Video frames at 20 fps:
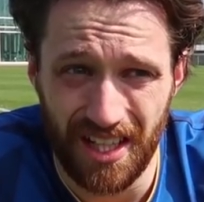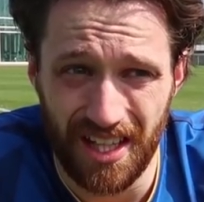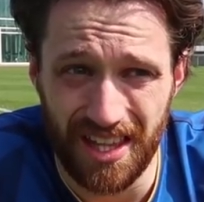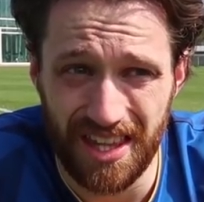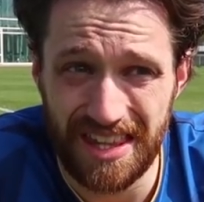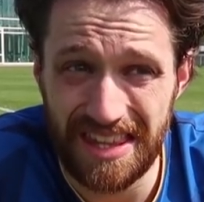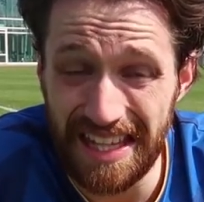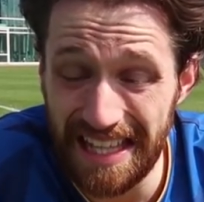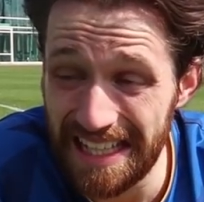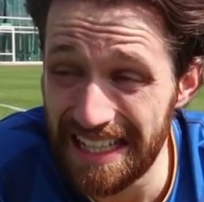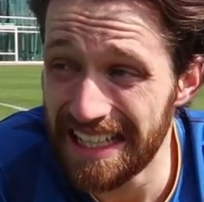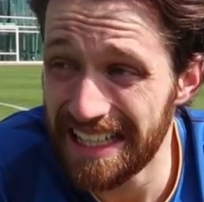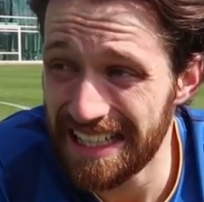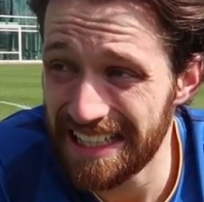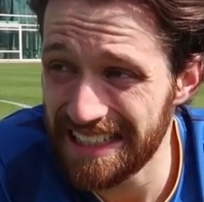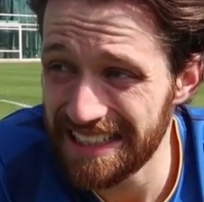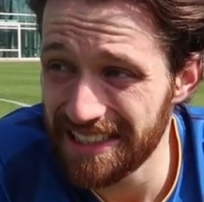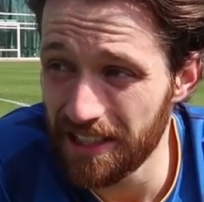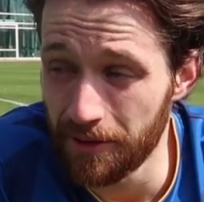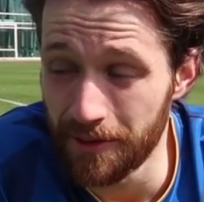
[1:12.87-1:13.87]
I think,
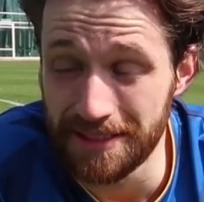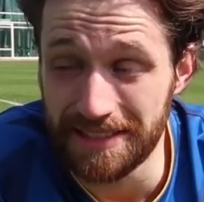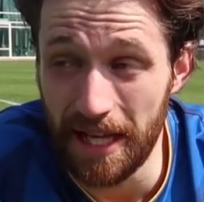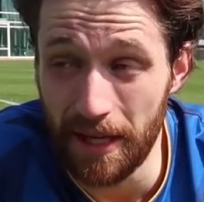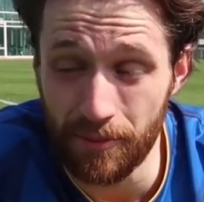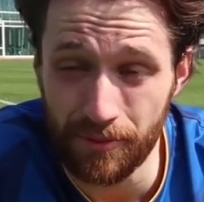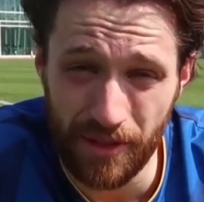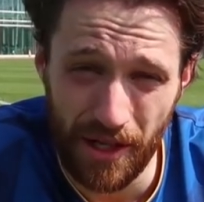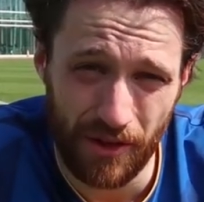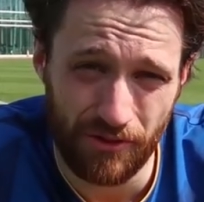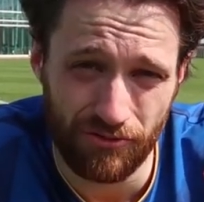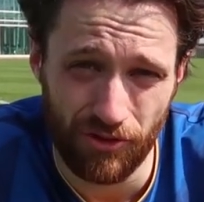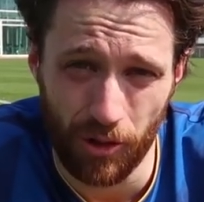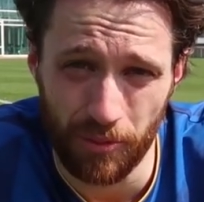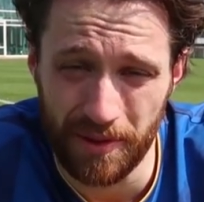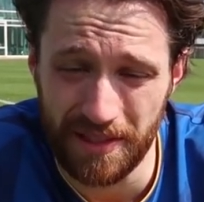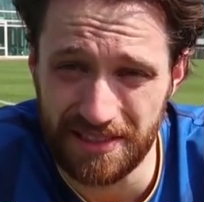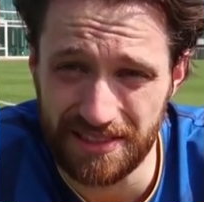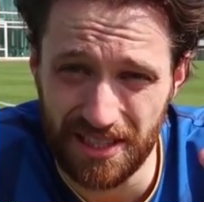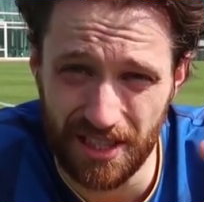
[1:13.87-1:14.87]
I mean, Dan Brown,
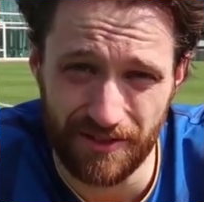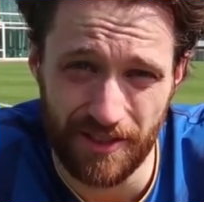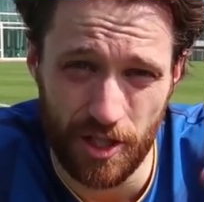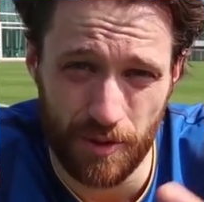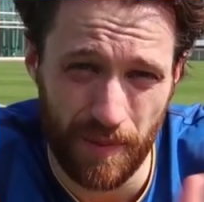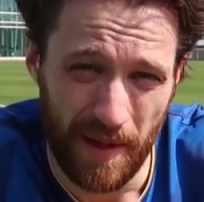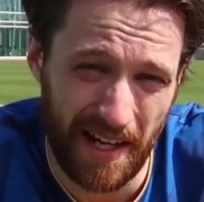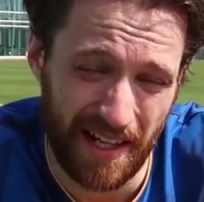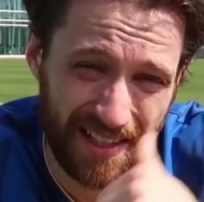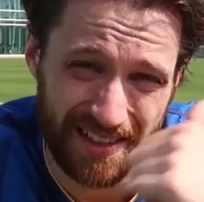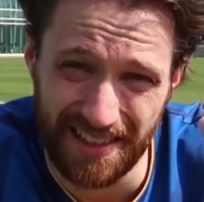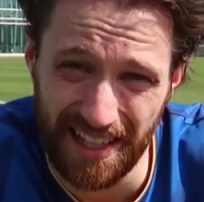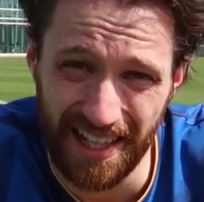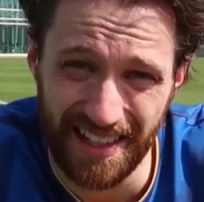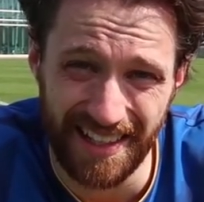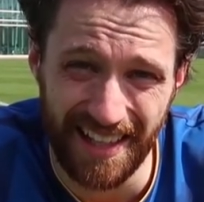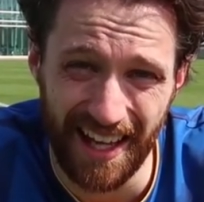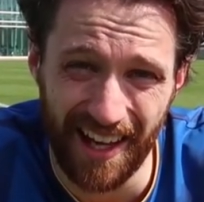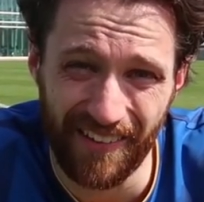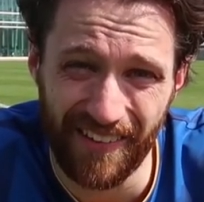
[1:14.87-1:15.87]
Rob Easton and Rich Beck are
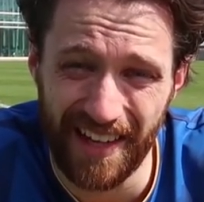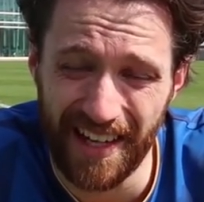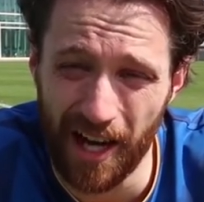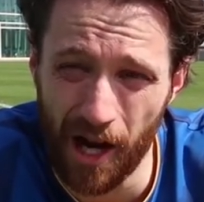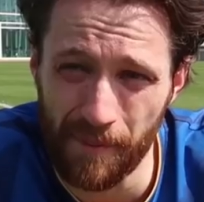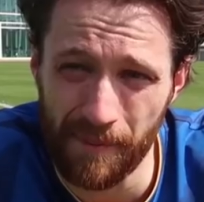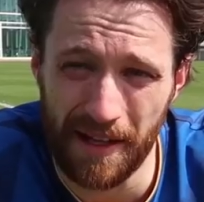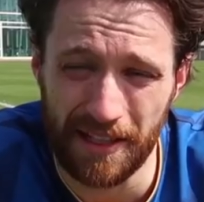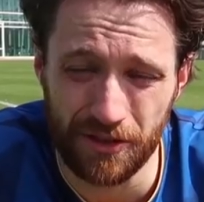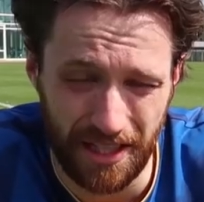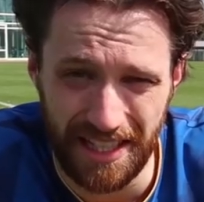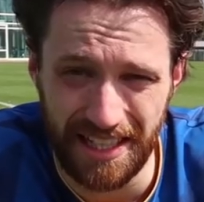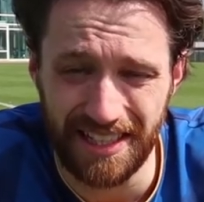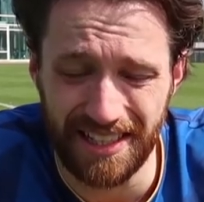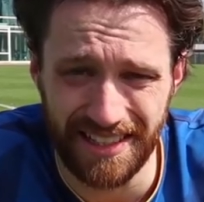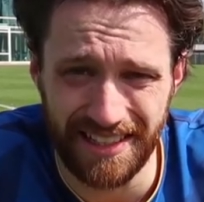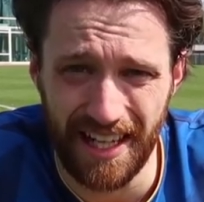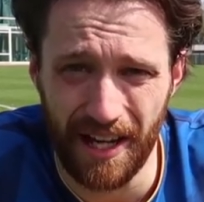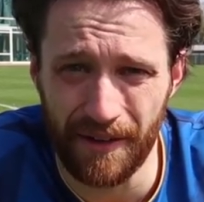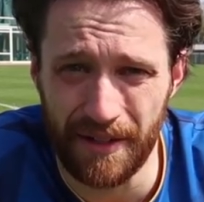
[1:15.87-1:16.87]
done now. They're going back to
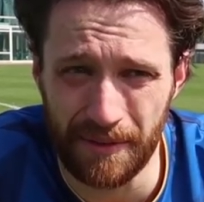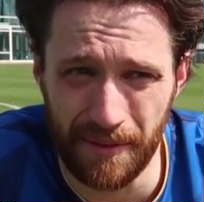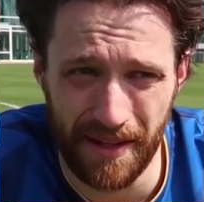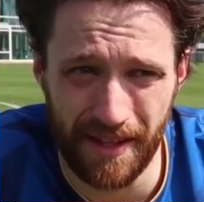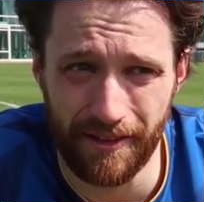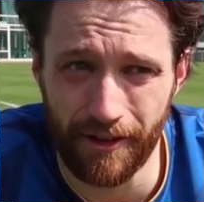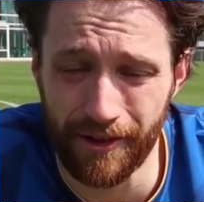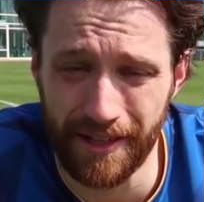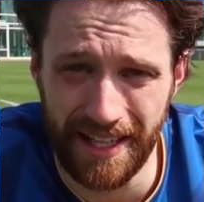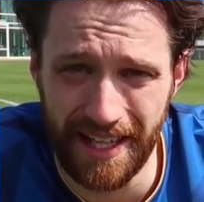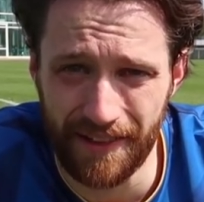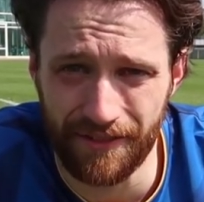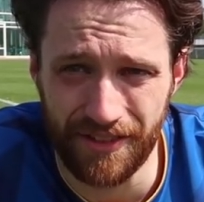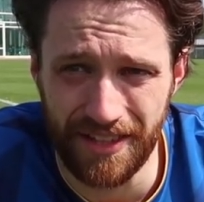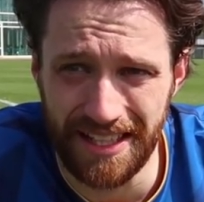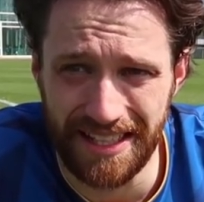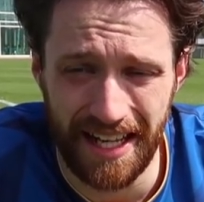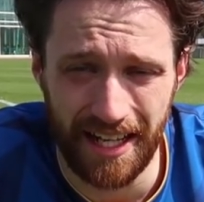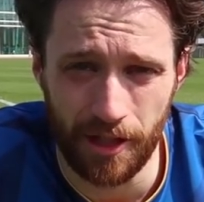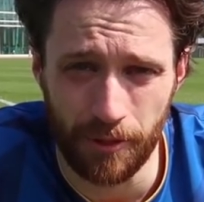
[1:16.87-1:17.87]
England now anyway. They're only here for
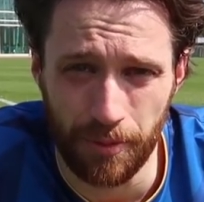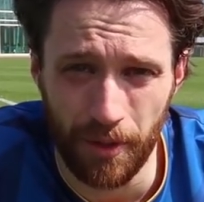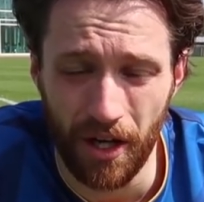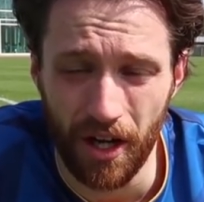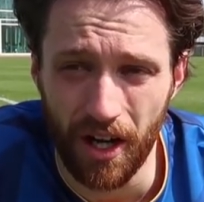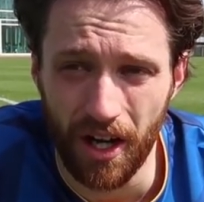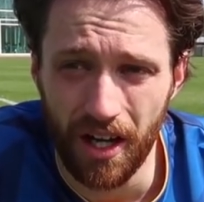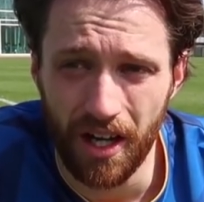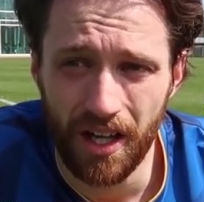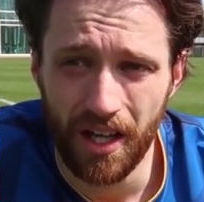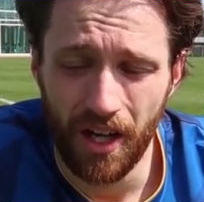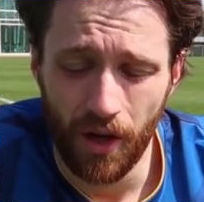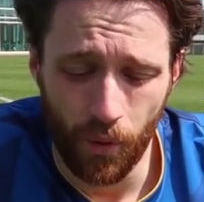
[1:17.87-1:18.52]
the Atlanta part.